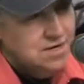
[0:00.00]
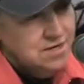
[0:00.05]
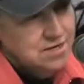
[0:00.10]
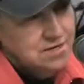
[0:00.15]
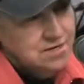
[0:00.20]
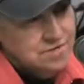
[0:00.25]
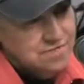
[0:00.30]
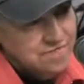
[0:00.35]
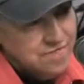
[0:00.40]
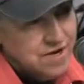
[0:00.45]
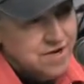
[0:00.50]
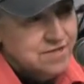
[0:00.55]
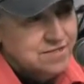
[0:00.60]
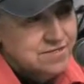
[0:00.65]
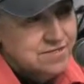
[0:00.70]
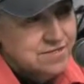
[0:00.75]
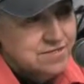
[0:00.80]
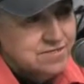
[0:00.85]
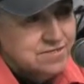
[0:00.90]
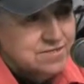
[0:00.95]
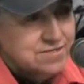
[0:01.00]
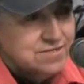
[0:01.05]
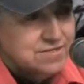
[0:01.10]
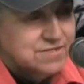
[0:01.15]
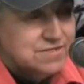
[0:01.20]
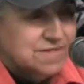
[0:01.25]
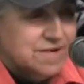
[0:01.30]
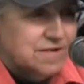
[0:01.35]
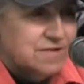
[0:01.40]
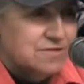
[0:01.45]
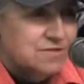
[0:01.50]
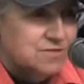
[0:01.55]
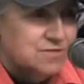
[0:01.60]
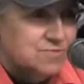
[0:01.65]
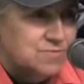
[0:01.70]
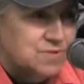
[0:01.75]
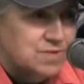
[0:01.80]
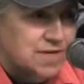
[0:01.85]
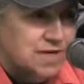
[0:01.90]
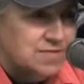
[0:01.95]
or Franklin and the sons
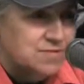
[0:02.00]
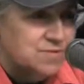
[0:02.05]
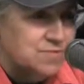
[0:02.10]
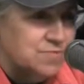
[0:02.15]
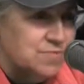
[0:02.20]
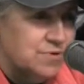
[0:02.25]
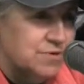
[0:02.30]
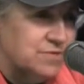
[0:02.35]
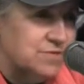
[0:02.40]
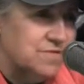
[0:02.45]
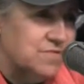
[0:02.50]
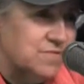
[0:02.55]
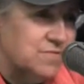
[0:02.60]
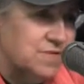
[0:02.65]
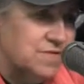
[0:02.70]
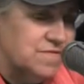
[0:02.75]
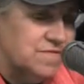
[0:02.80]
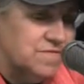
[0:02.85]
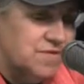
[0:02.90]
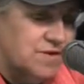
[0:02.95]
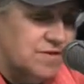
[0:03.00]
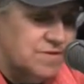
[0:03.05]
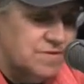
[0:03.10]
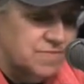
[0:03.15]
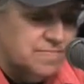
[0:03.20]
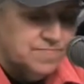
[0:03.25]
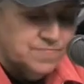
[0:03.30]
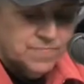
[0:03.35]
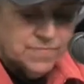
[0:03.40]
would like some prayers for their father.